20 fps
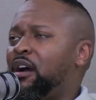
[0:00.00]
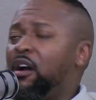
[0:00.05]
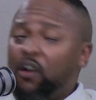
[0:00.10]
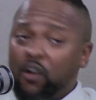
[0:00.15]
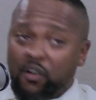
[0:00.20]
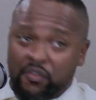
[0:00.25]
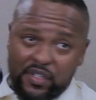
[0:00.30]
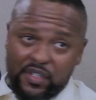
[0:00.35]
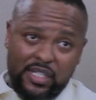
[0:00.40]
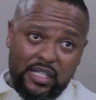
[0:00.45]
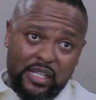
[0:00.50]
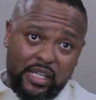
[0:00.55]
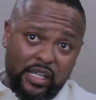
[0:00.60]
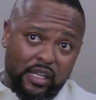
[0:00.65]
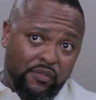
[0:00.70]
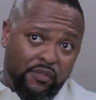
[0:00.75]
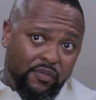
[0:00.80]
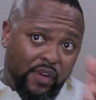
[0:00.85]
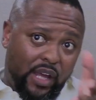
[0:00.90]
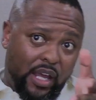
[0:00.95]
obviously
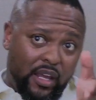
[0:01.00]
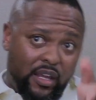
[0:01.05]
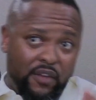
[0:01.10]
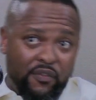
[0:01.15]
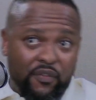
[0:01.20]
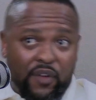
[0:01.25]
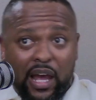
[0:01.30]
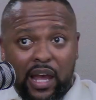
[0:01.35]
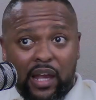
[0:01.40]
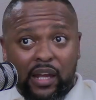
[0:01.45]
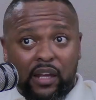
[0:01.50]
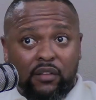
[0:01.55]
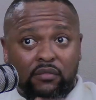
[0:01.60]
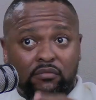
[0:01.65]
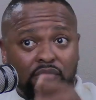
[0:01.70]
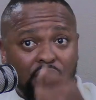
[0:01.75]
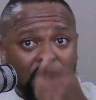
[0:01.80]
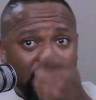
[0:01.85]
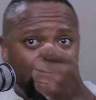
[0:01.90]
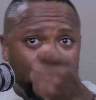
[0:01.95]
if I
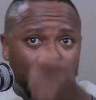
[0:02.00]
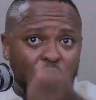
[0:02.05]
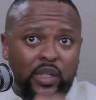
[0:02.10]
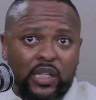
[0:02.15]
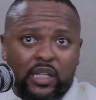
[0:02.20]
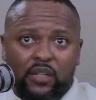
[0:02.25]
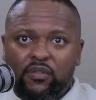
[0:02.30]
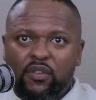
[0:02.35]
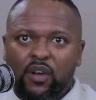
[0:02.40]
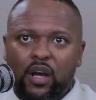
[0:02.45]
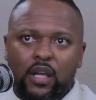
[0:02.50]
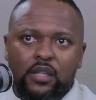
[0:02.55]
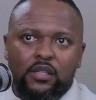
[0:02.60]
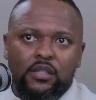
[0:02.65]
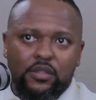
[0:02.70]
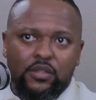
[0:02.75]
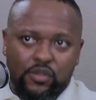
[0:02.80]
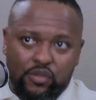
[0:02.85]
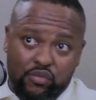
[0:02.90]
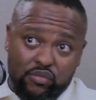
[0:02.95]
give you an
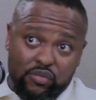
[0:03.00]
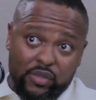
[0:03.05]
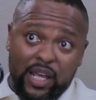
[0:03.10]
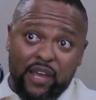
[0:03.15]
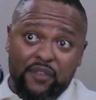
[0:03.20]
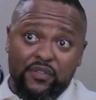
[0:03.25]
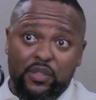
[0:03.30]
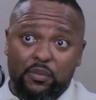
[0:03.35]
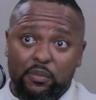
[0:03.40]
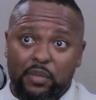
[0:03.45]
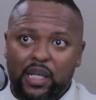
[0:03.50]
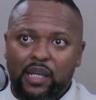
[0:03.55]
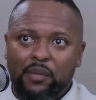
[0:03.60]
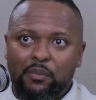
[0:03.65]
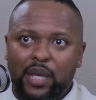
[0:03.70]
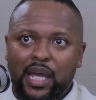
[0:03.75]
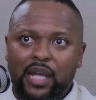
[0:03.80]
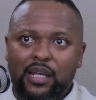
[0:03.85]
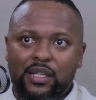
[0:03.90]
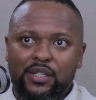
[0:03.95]
advance, you would have to pay
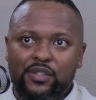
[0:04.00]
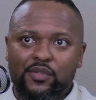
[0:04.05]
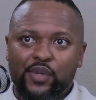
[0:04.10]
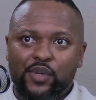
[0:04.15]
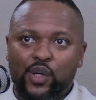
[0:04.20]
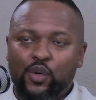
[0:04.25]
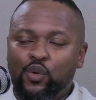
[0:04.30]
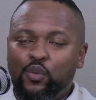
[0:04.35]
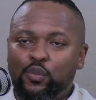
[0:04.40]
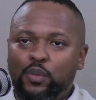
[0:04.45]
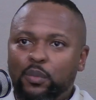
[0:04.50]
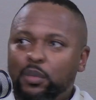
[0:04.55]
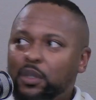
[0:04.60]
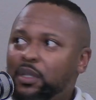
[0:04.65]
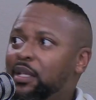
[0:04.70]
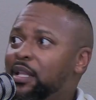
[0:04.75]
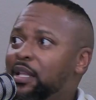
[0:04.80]
back. It's recoupable